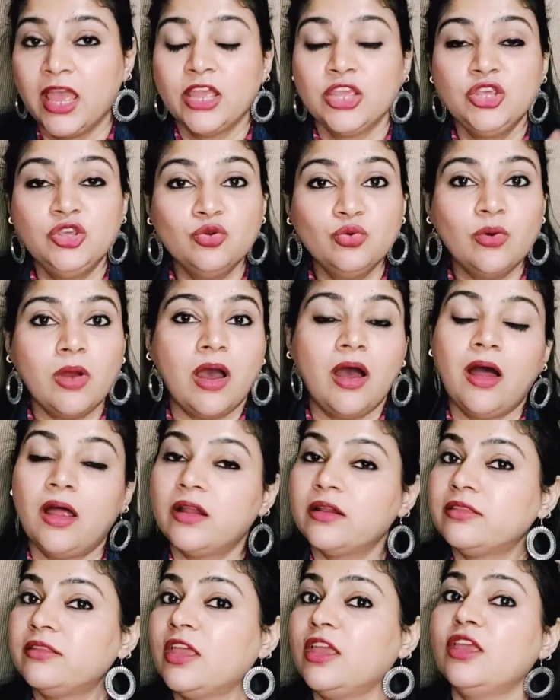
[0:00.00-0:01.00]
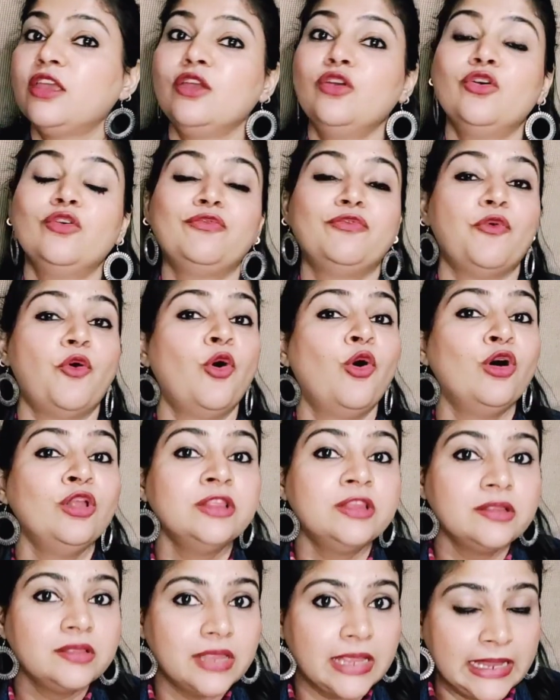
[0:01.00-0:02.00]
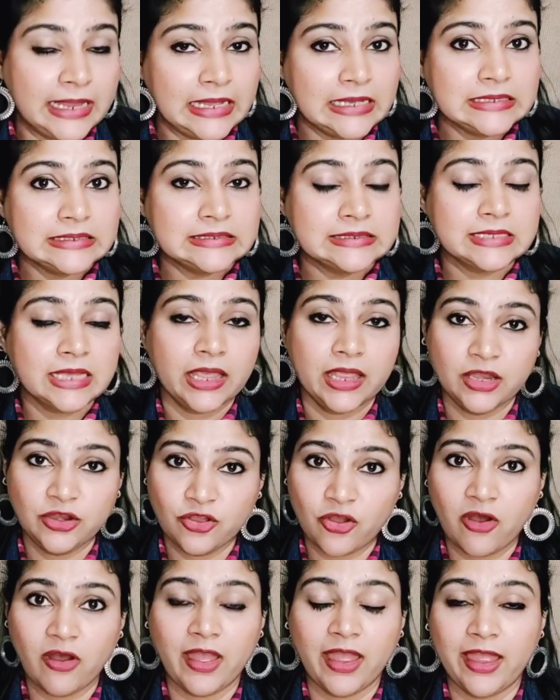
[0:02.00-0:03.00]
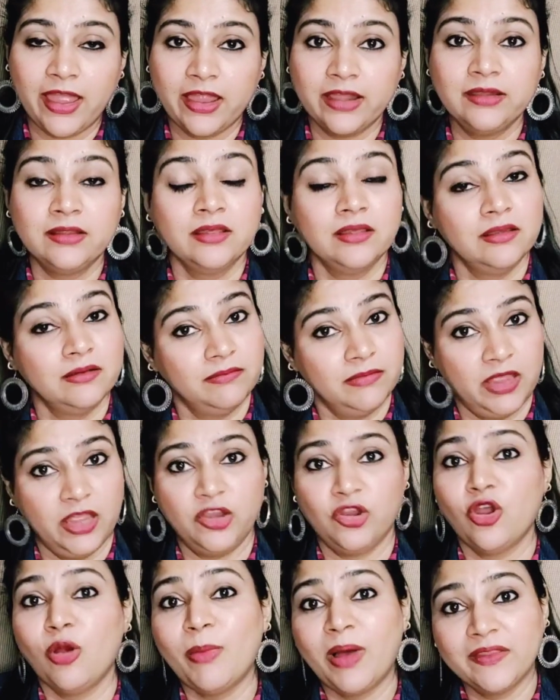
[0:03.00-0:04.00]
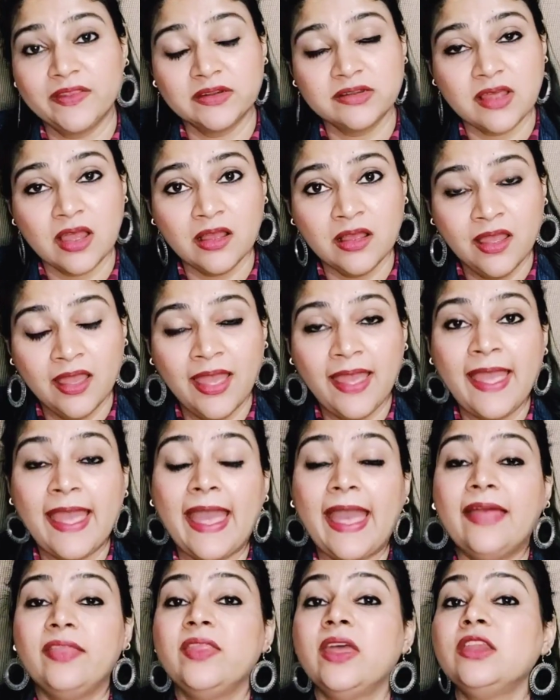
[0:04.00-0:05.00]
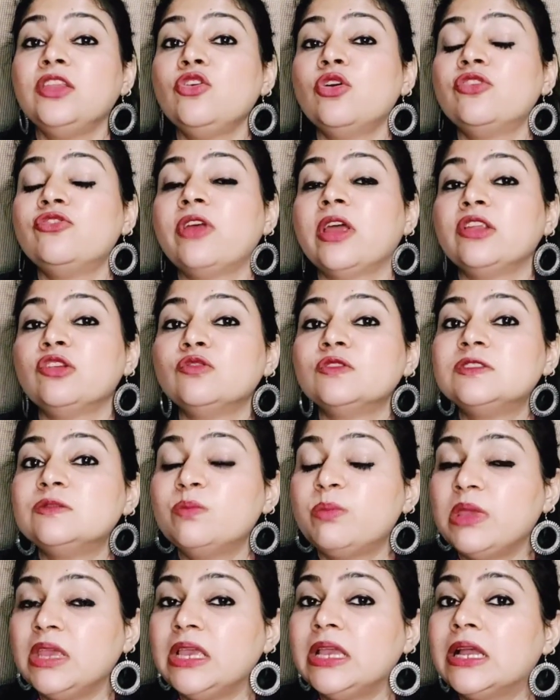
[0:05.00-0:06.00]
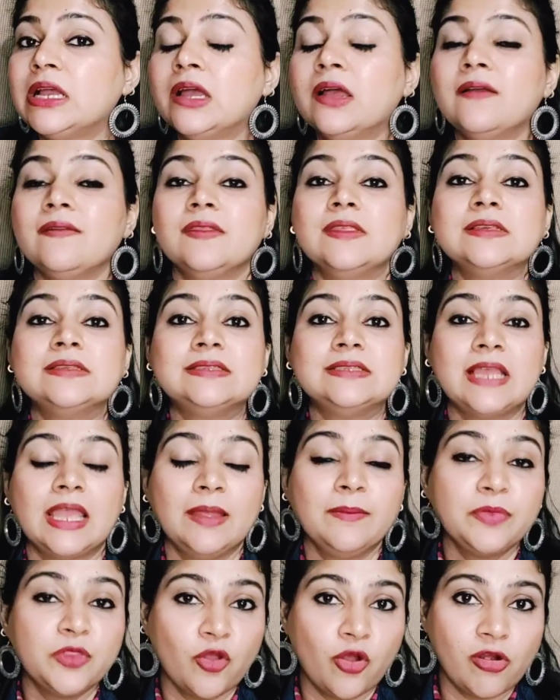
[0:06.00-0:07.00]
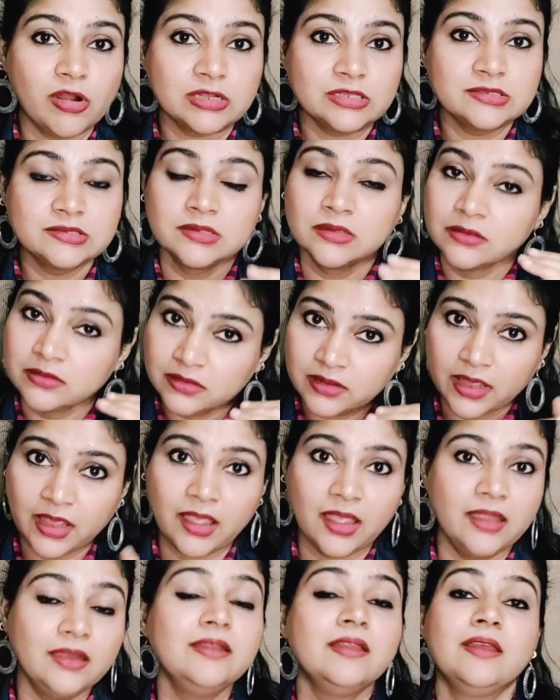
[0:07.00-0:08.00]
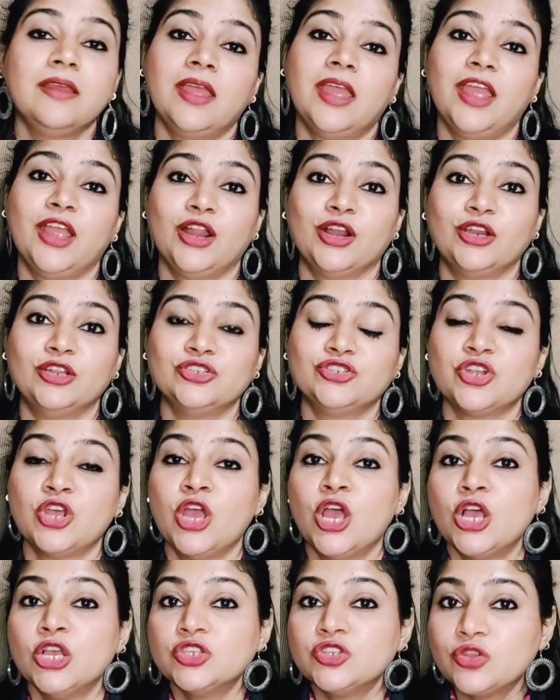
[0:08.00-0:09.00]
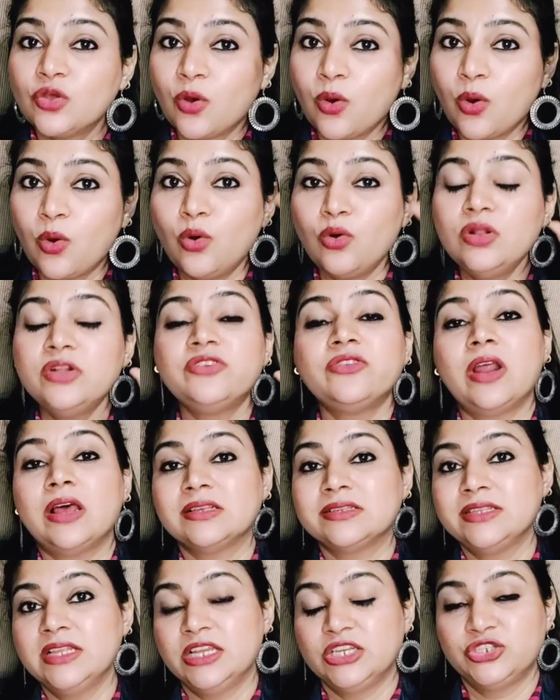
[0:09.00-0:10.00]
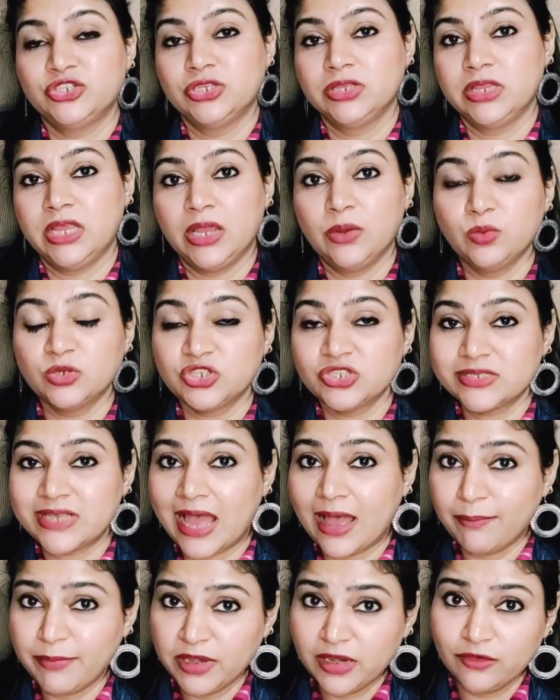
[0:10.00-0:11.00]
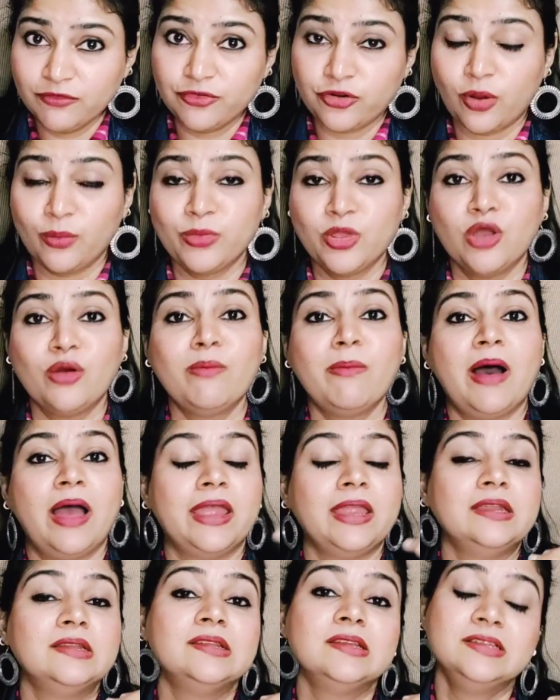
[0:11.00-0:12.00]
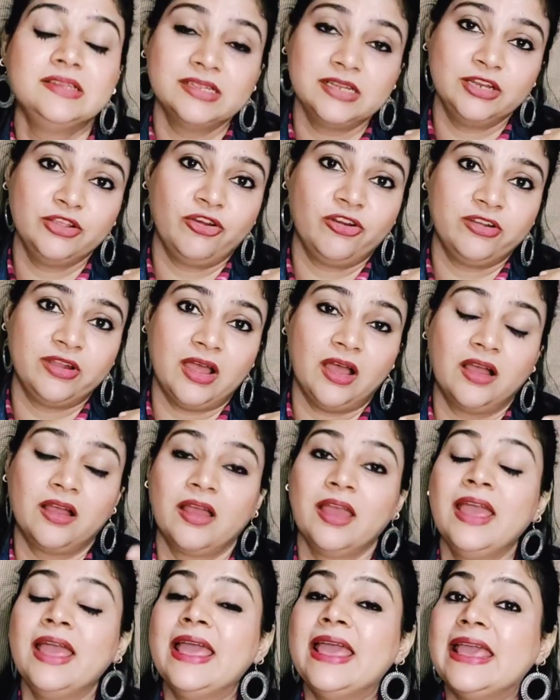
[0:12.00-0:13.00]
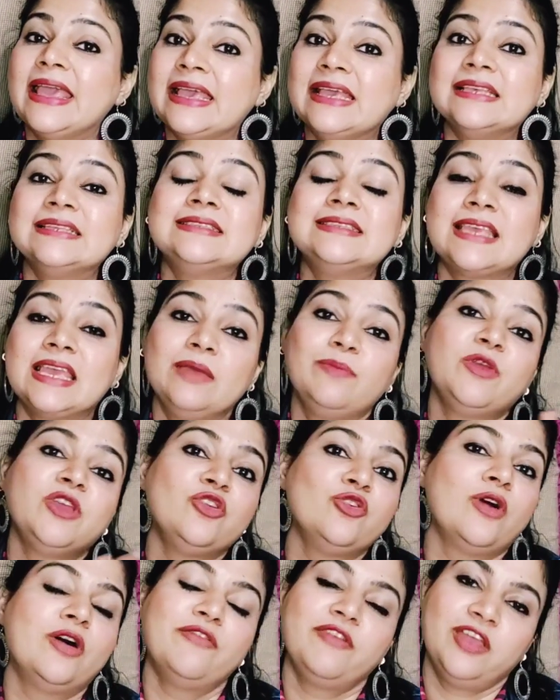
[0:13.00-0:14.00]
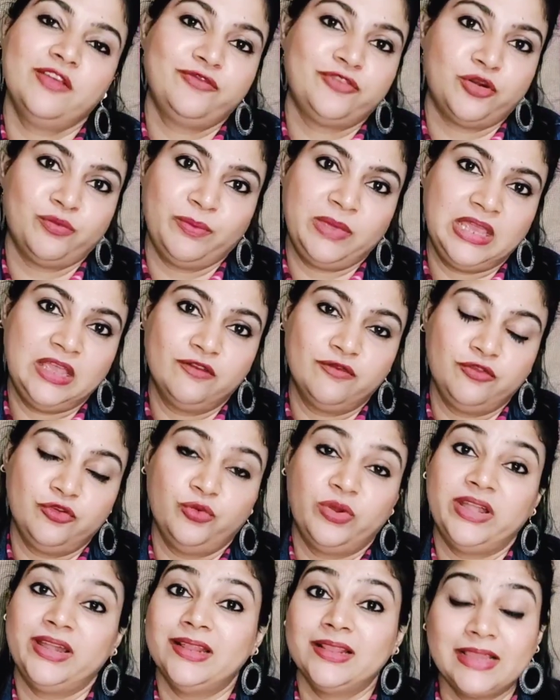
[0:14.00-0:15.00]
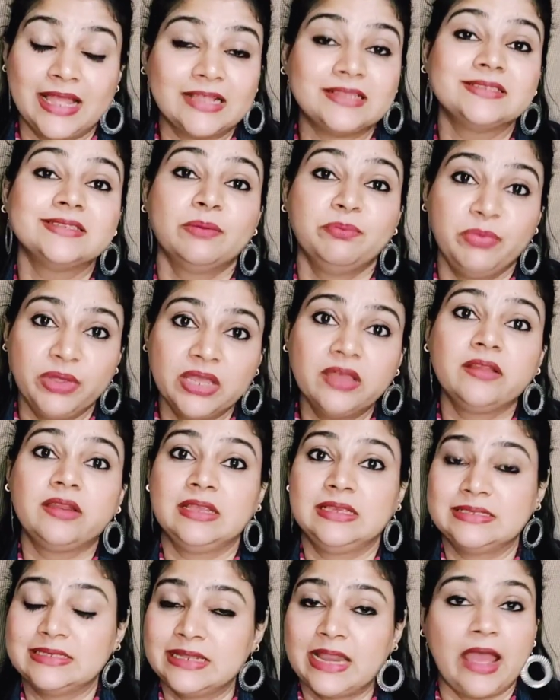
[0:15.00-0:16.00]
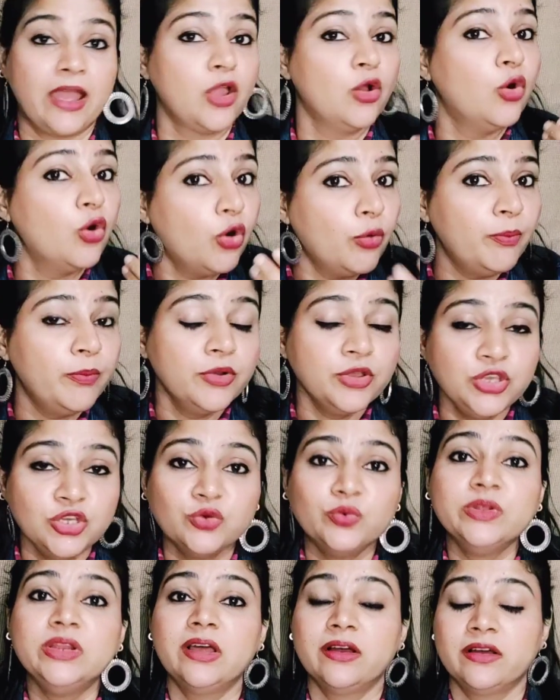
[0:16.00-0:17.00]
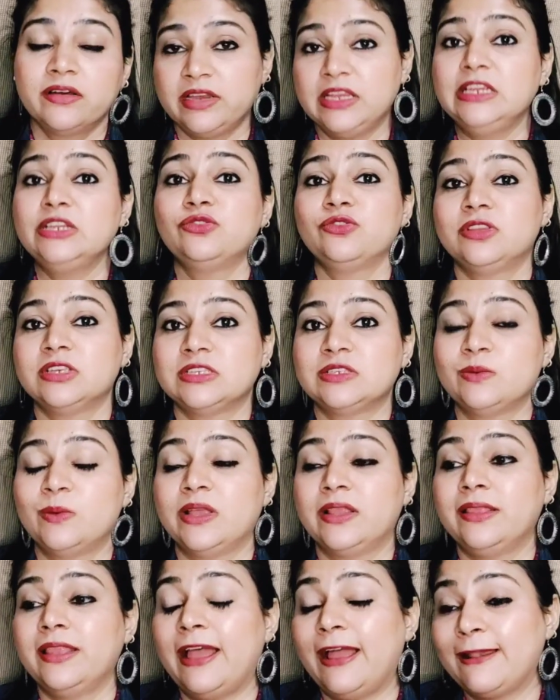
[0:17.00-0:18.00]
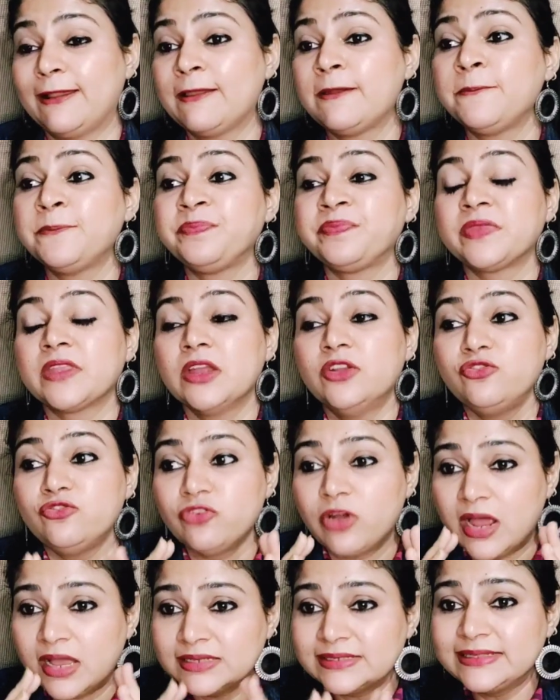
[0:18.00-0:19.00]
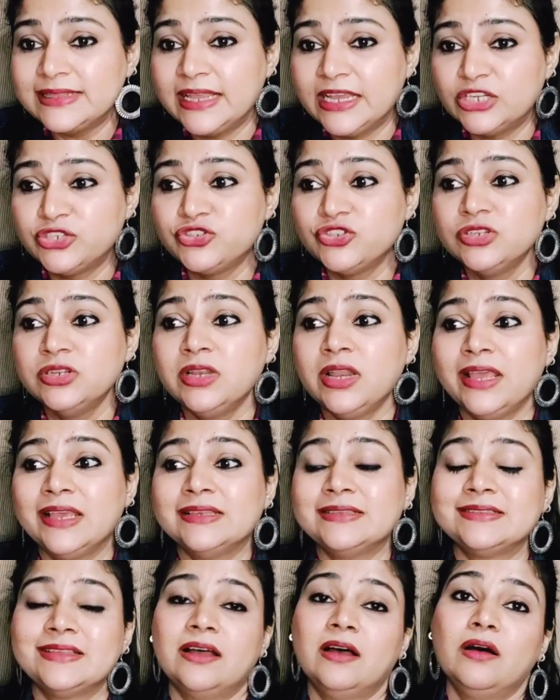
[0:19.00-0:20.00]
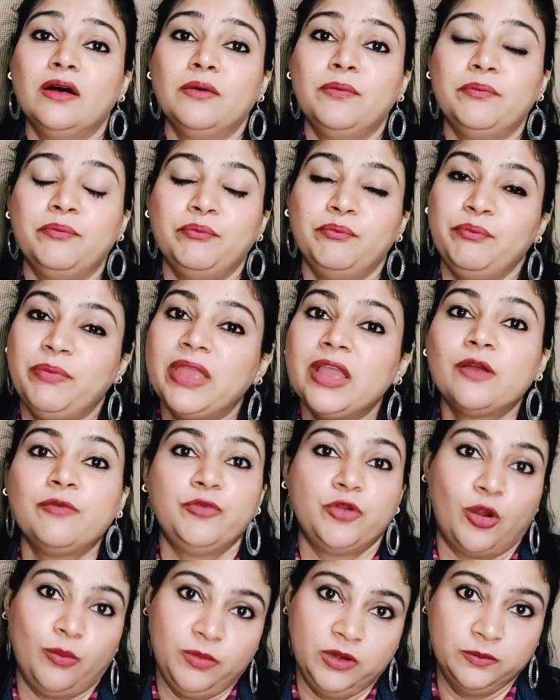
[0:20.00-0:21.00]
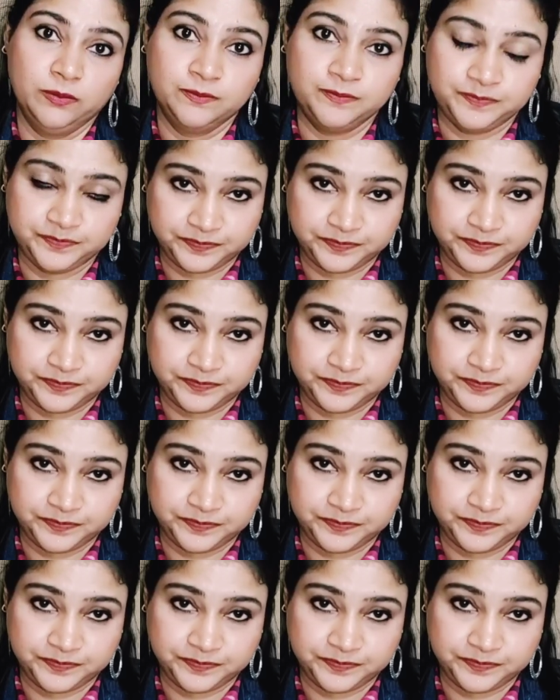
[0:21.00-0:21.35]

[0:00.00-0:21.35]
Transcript: You are thinking of all the things in your head in your mother tongue, and then you're trying to speak the same thoughts in English. So the whole translation thing which is happening from your mind till your tongue is keeping you away from being fluent, and that's a big reason. I hope you will agree to this one, that translation is a big problem.